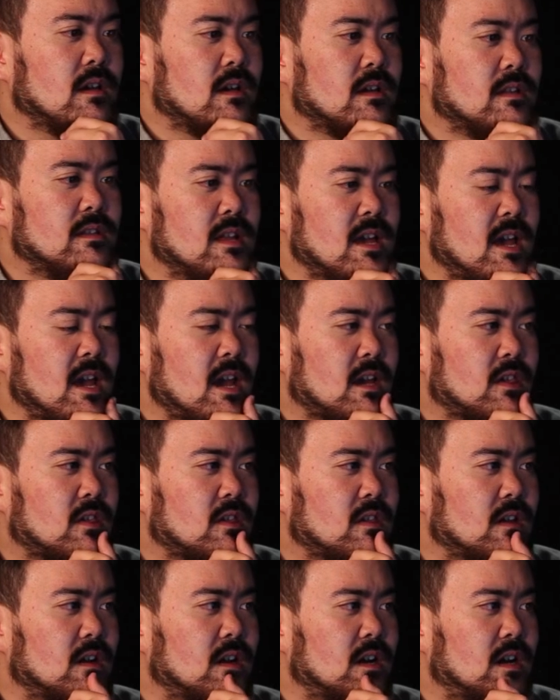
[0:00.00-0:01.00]

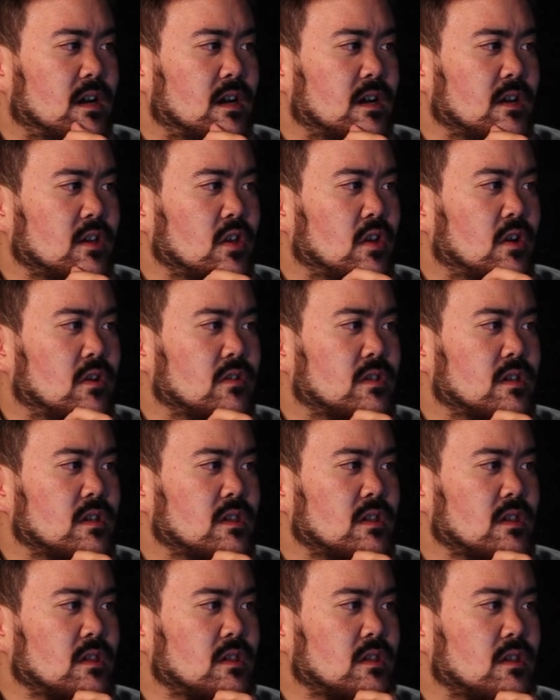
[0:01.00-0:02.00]
Next,
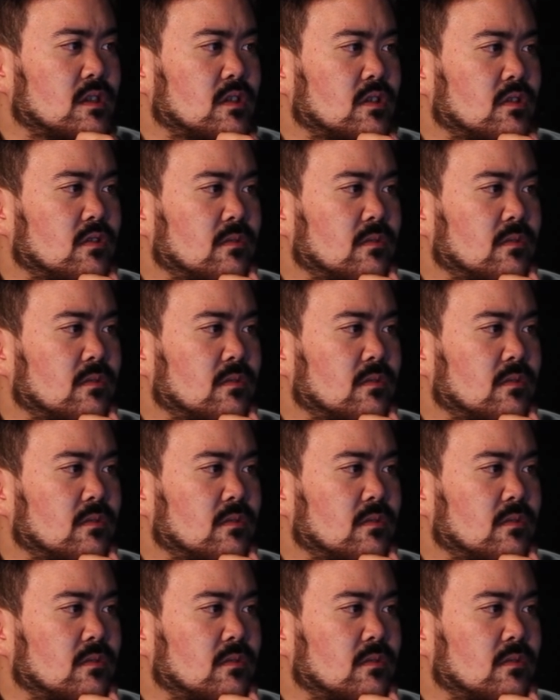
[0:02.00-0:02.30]
this is a little